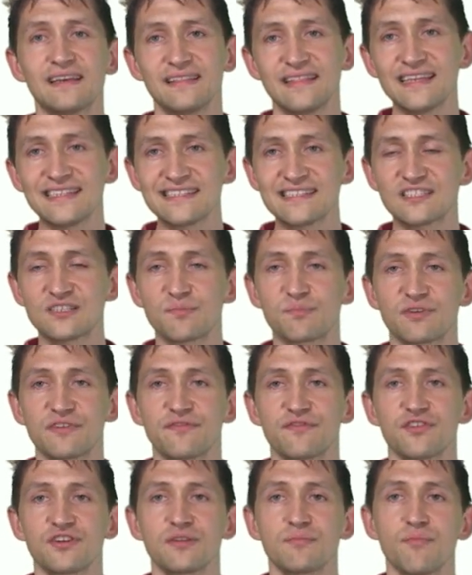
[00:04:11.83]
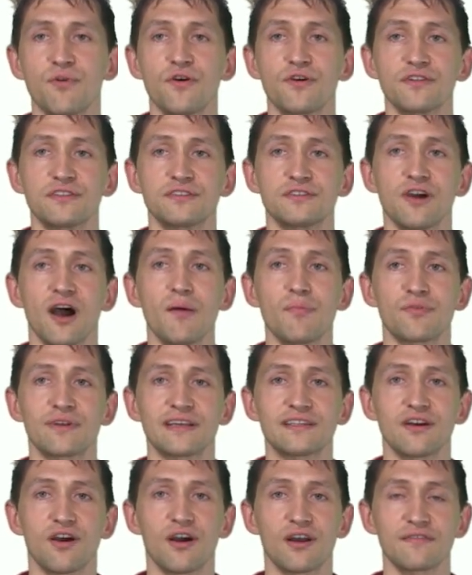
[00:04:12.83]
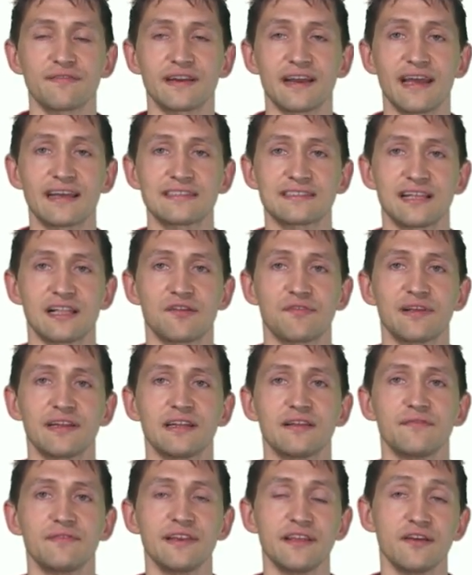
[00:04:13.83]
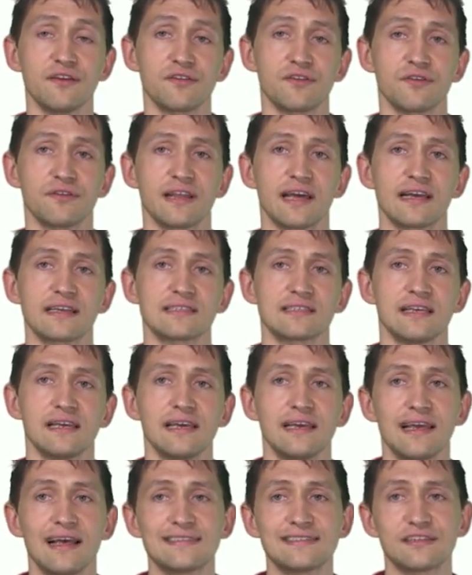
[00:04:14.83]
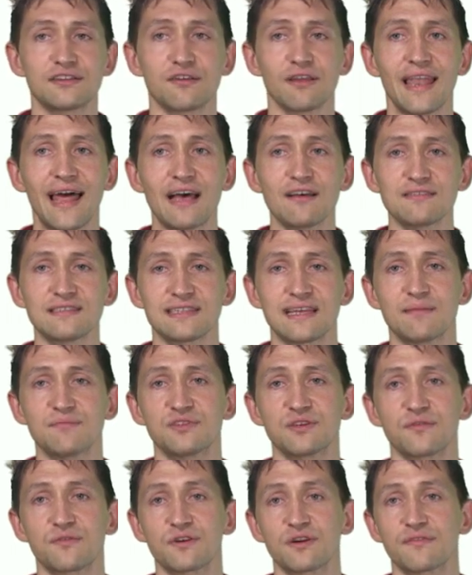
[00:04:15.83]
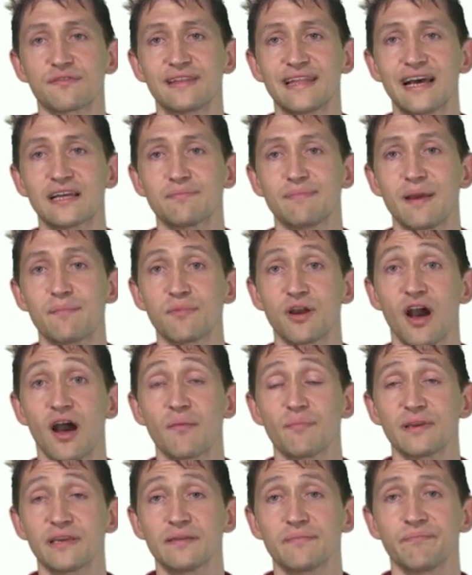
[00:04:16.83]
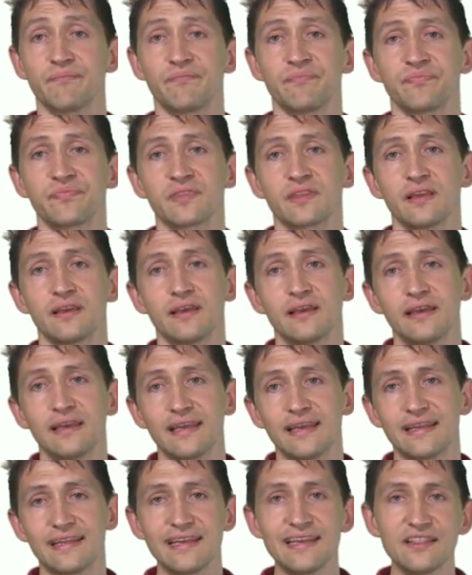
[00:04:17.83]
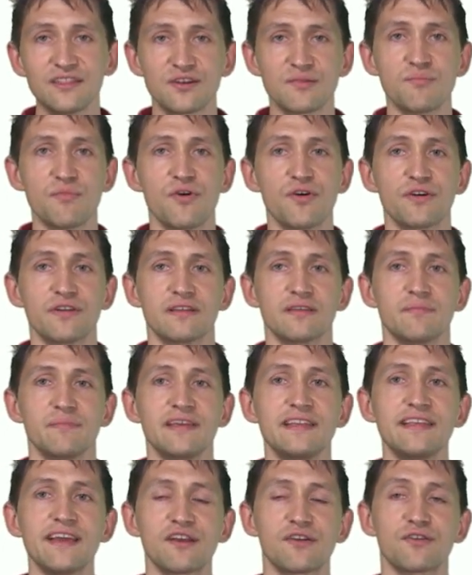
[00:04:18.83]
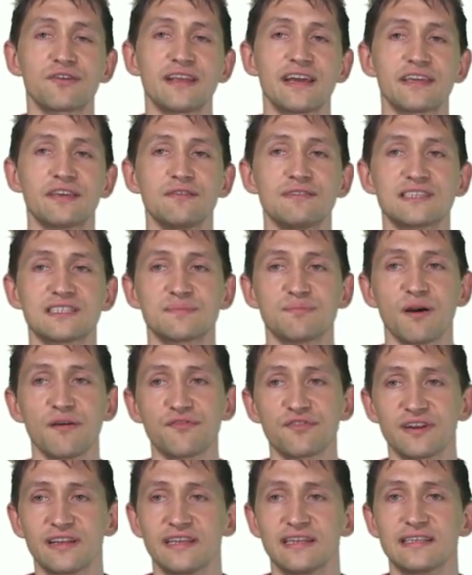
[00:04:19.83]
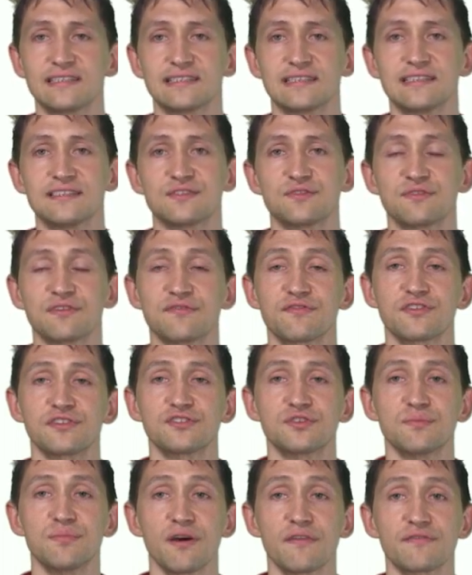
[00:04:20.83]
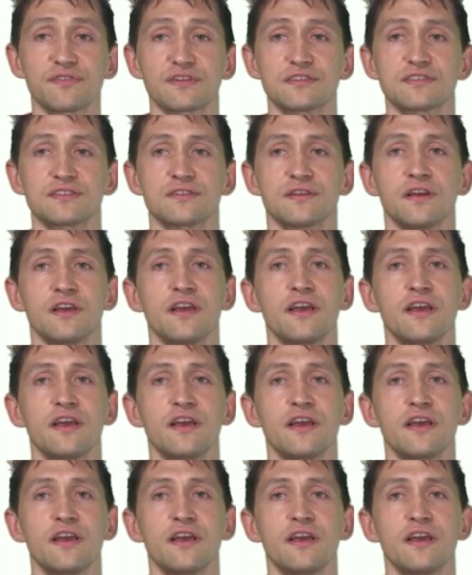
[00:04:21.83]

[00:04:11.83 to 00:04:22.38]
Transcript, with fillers: This is the preferred mode to operate hardware-accelerated video codecs, as it allows them to work without memcopy. In either mode, media codec uses buffer indices to refer to buffers.